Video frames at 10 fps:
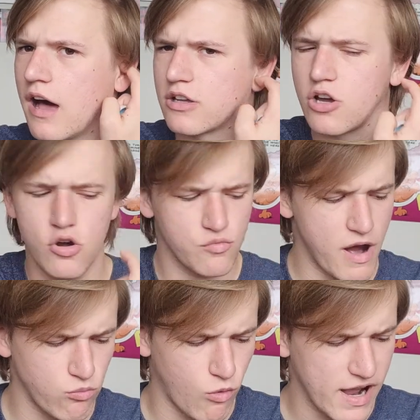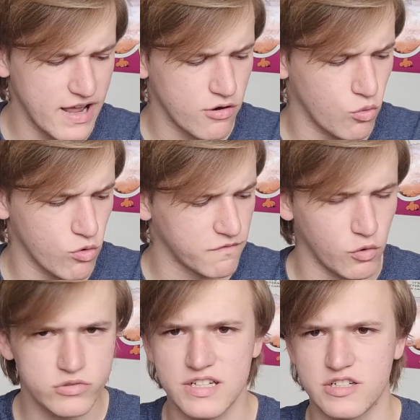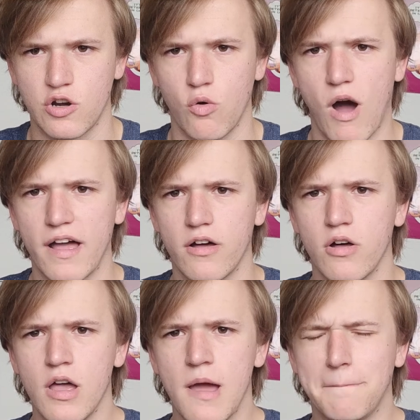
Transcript: Code Red Whiteout or Voltage in a while,